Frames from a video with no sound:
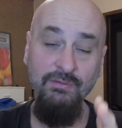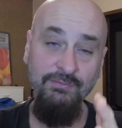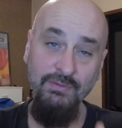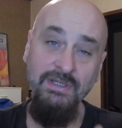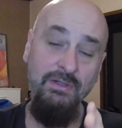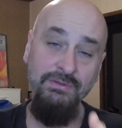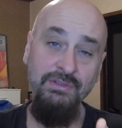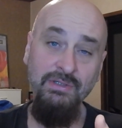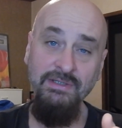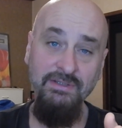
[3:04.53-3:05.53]
free
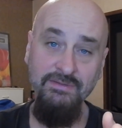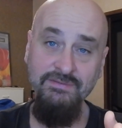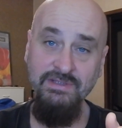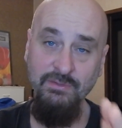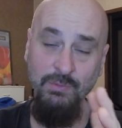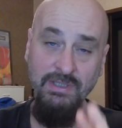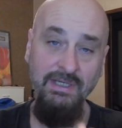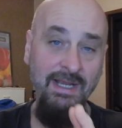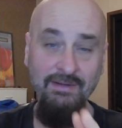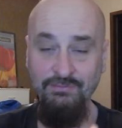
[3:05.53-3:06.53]
alternatives that we can
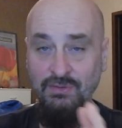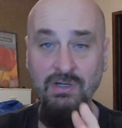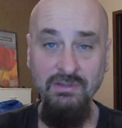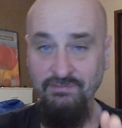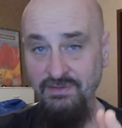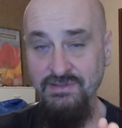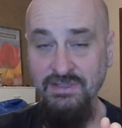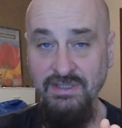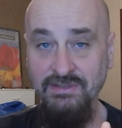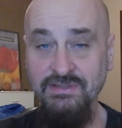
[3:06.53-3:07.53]
have for all of these
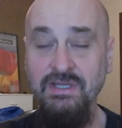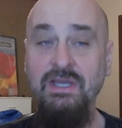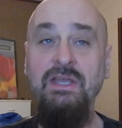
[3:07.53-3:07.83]
things.